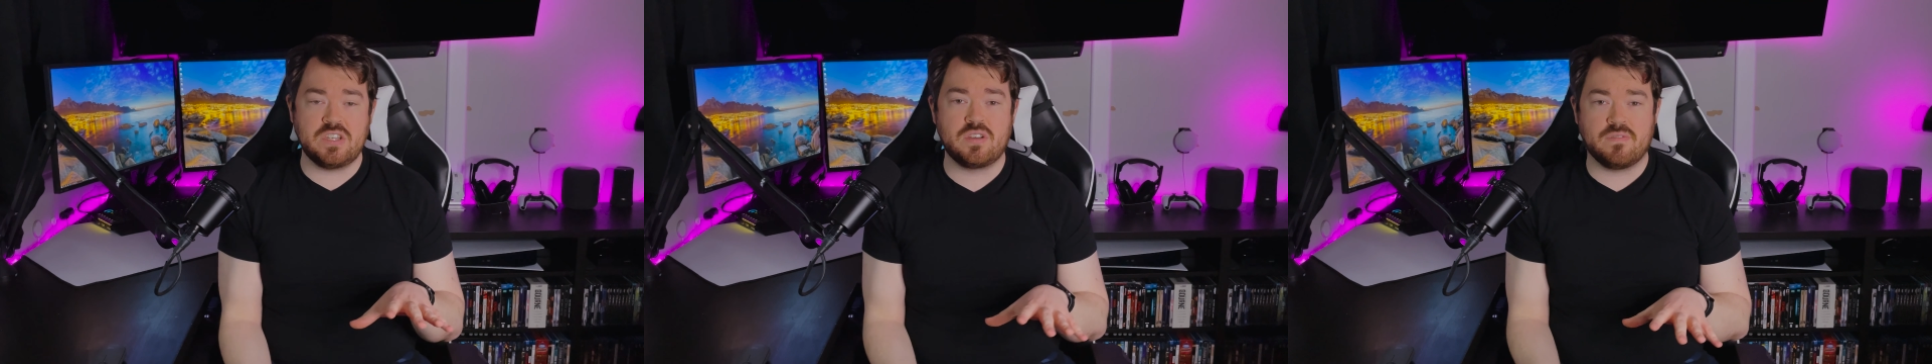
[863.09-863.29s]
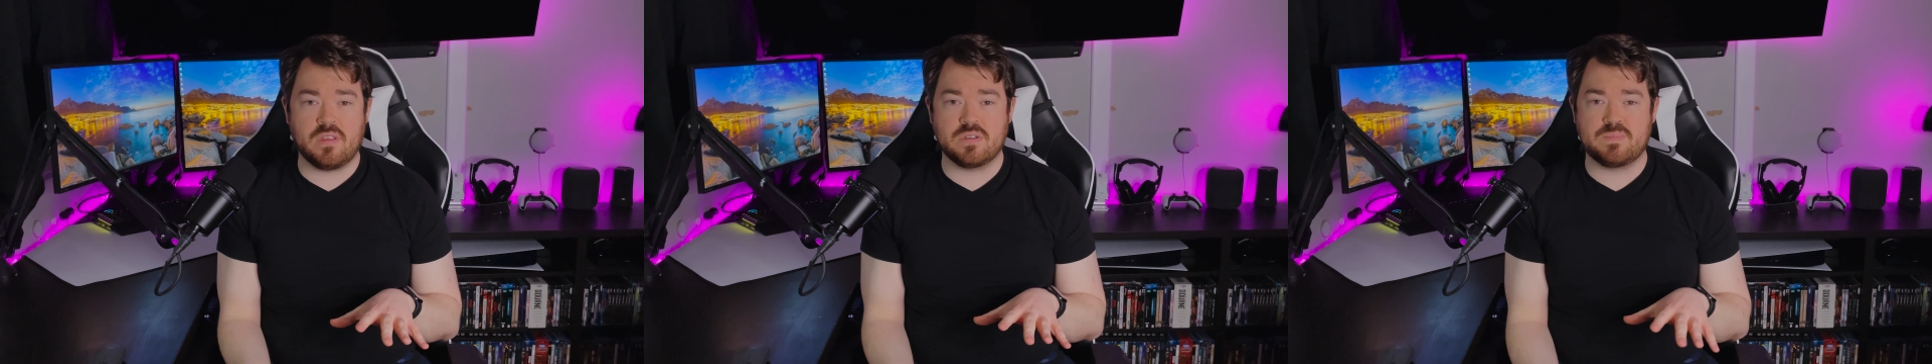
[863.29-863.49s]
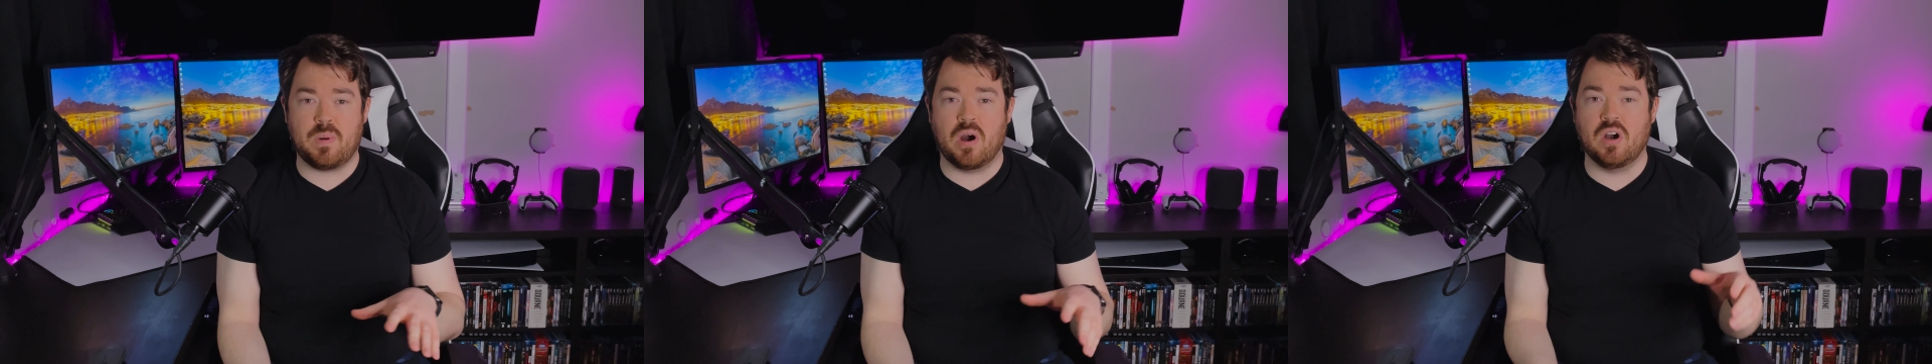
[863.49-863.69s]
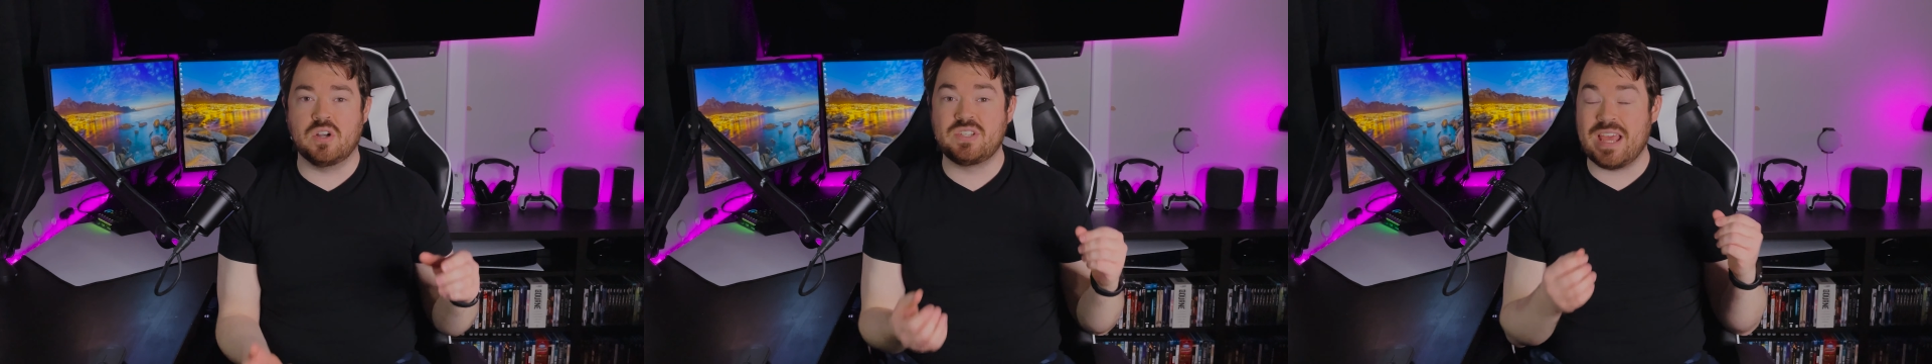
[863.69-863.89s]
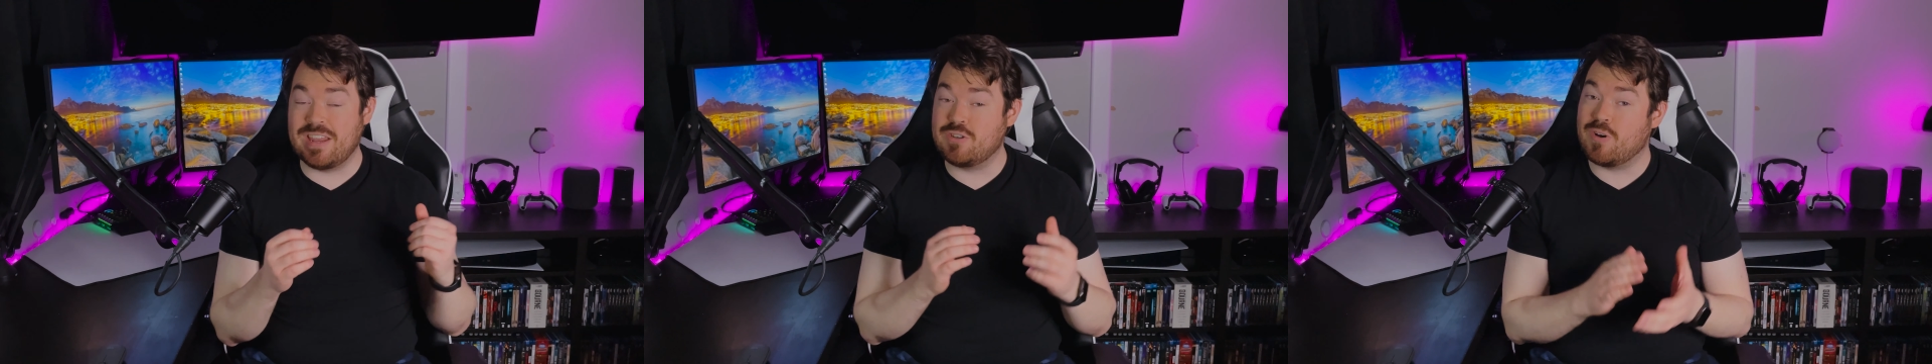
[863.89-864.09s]
each of those
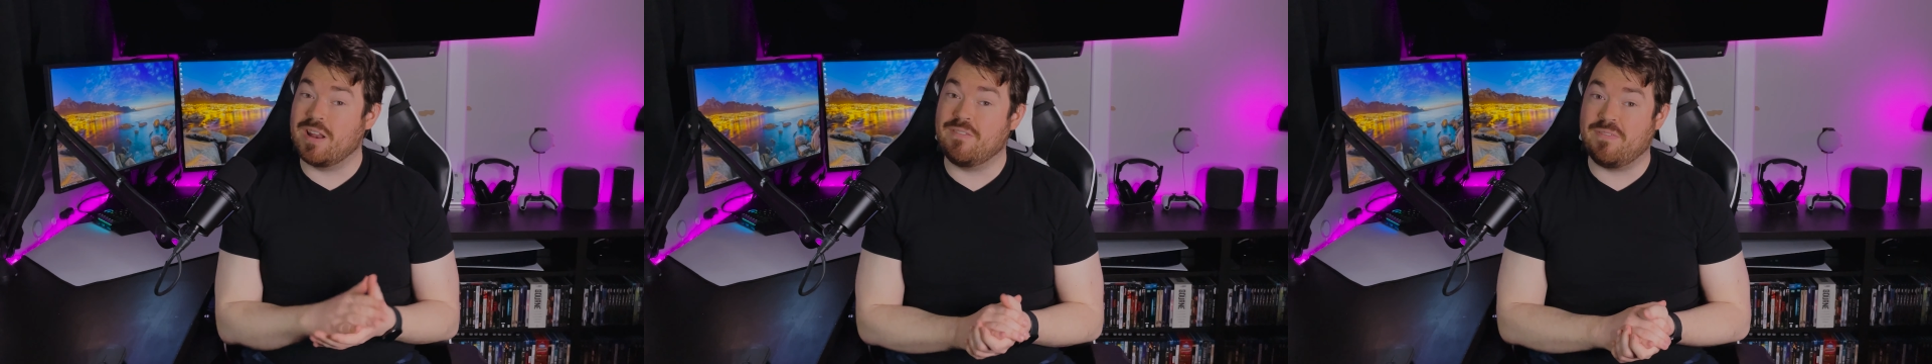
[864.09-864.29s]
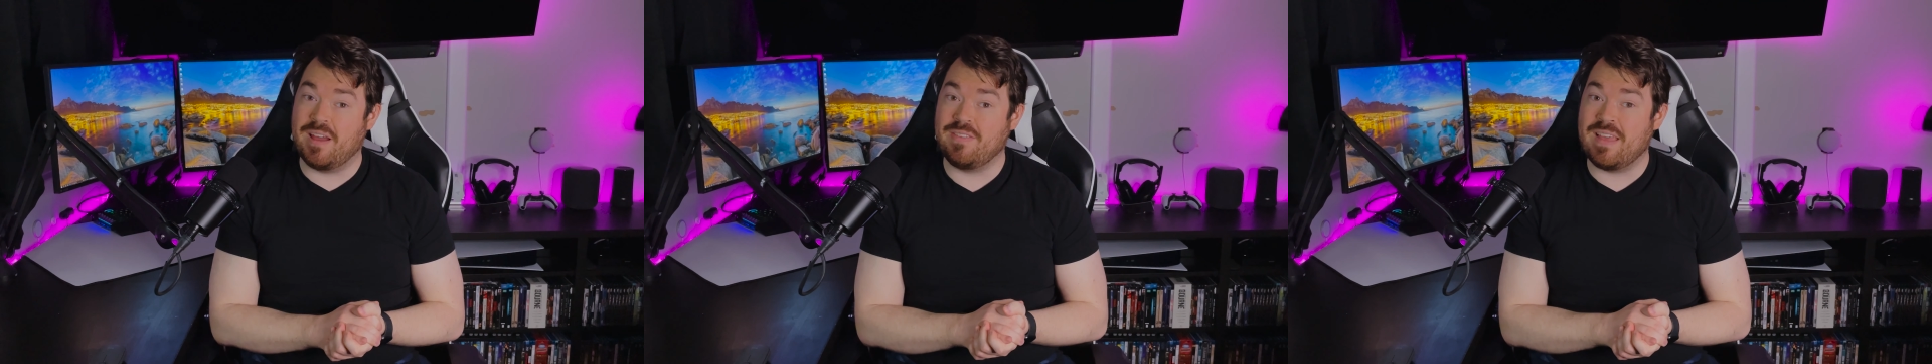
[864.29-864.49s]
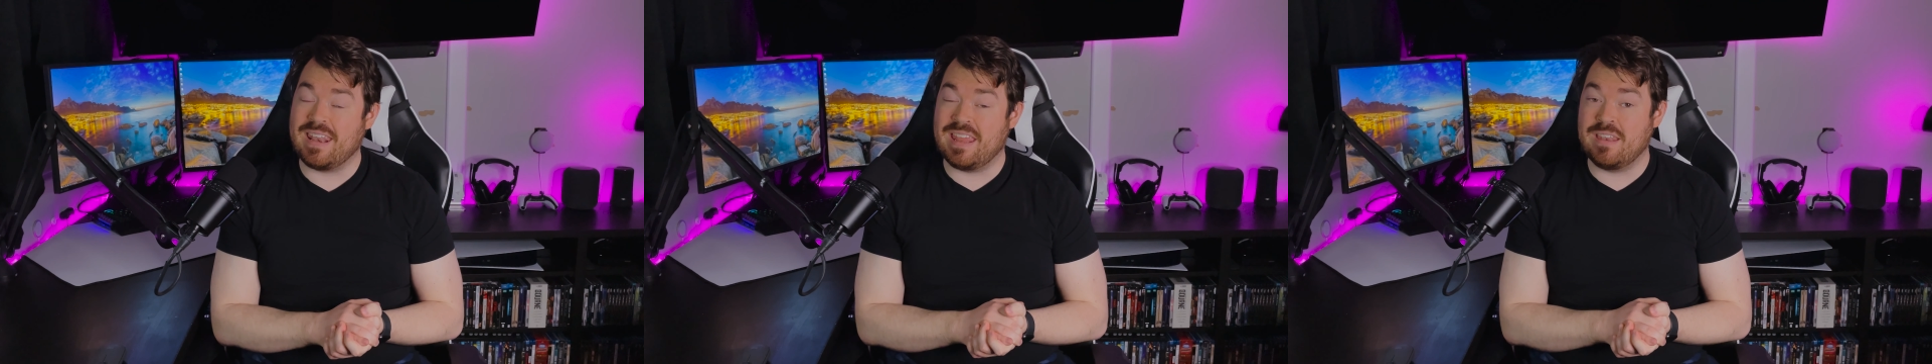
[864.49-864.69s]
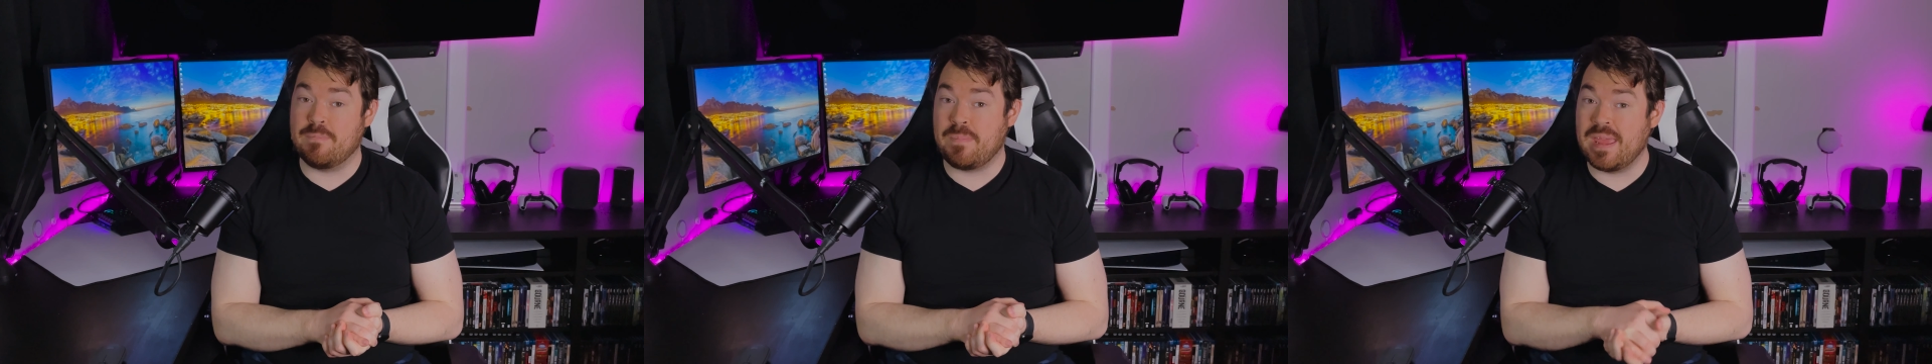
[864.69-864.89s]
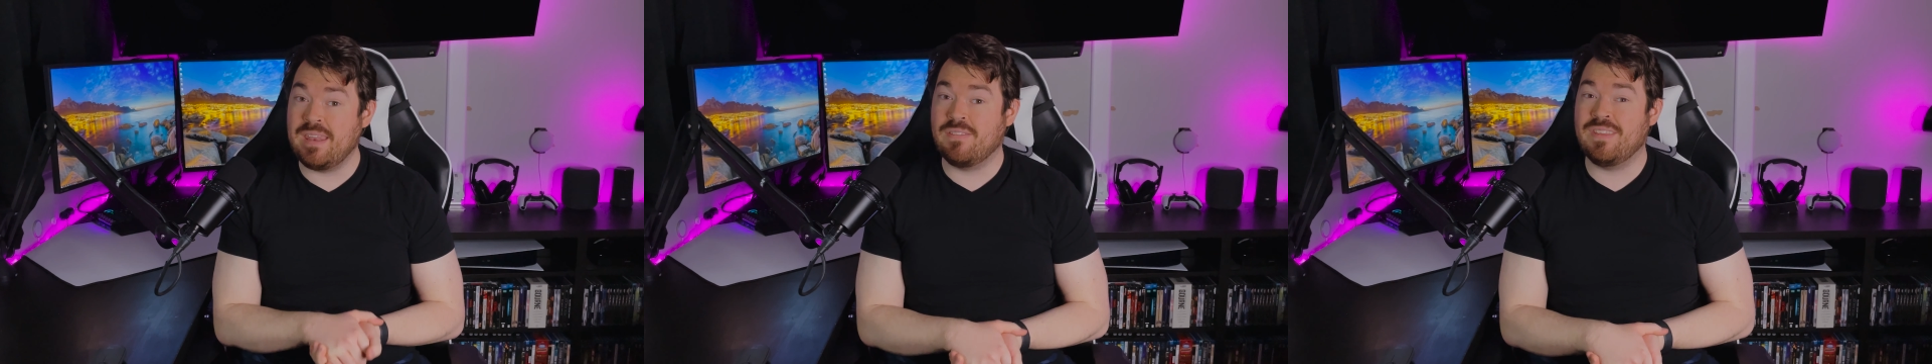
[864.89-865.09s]
parts and try to find that
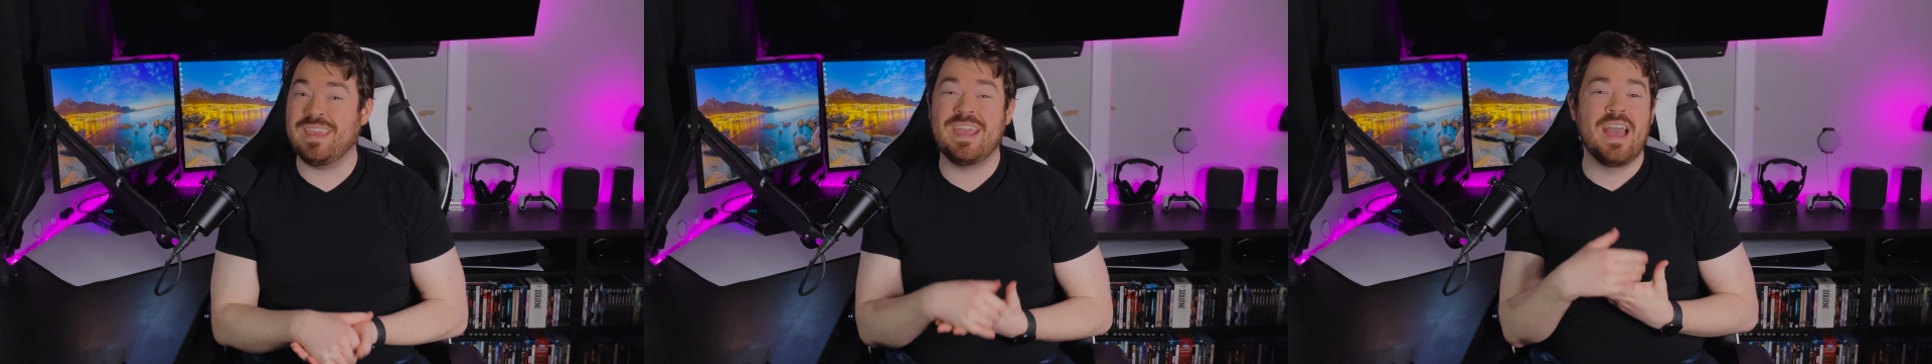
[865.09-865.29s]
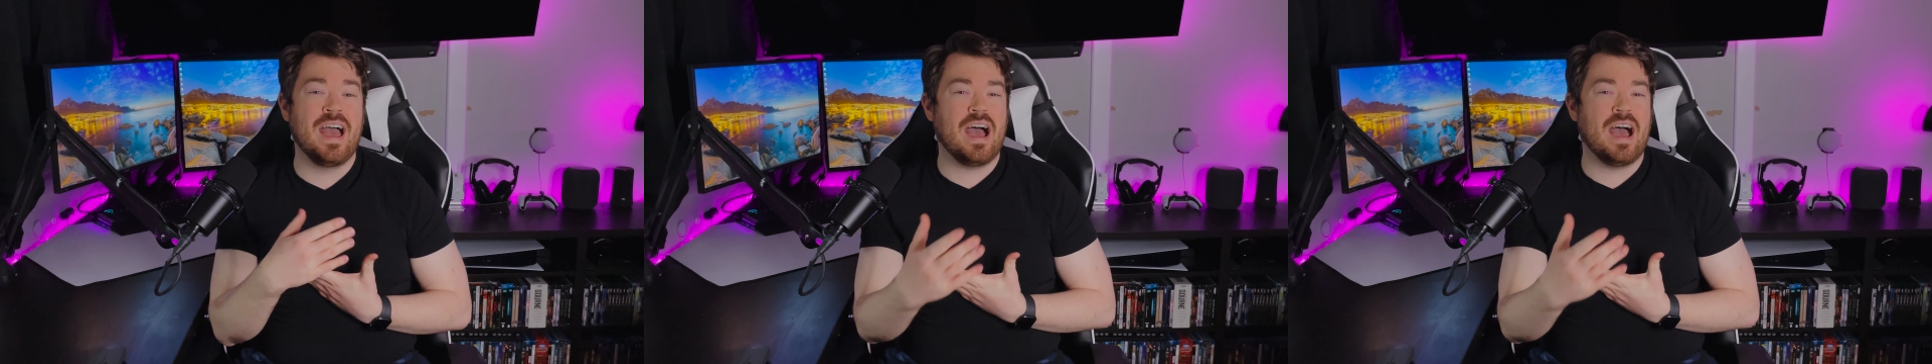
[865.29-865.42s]
independently,